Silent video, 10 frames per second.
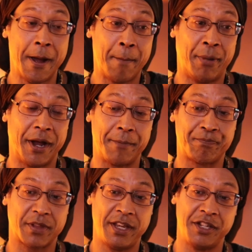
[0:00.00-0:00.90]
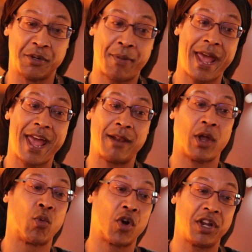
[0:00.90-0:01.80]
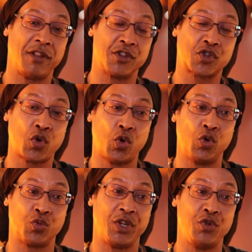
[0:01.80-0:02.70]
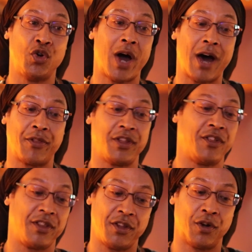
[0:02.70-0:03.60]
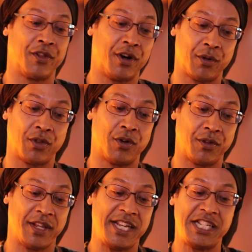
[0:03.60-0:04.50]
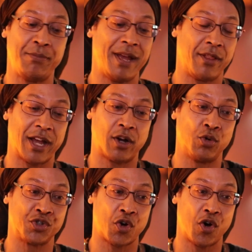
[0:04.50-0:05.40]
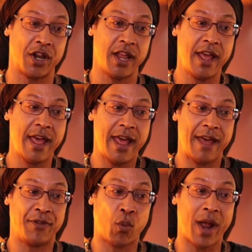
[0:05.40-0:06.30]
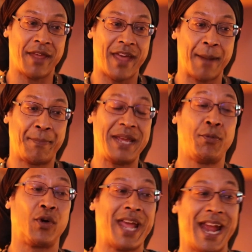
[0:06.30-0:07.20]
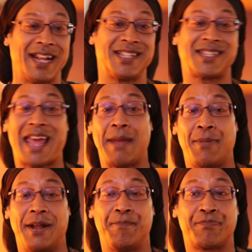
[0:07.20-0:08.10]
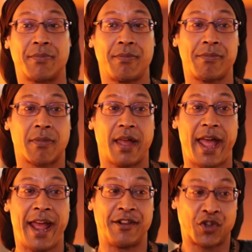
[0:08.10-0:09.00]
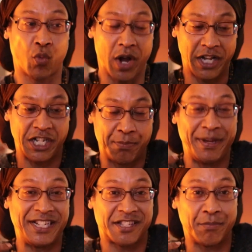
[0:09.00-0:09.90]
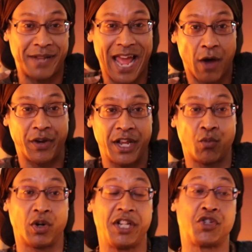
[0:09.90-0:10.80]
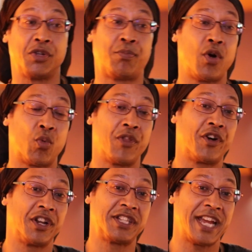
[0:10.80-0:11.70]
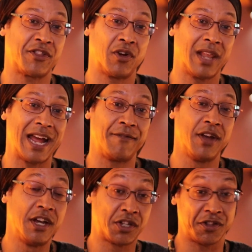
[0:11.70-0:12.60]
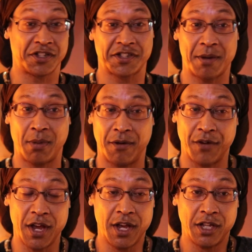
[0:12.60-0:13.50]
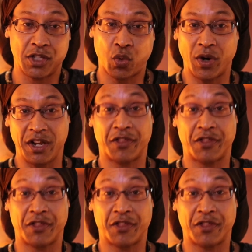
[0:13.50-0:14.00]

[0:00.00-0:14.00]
But in Japan, like working in the schools, when you know how the ijime that goes on, and the way that people can't escape it, and to where it just beats them down inwardly to the point where they're going to take their life, to the sum of 20 to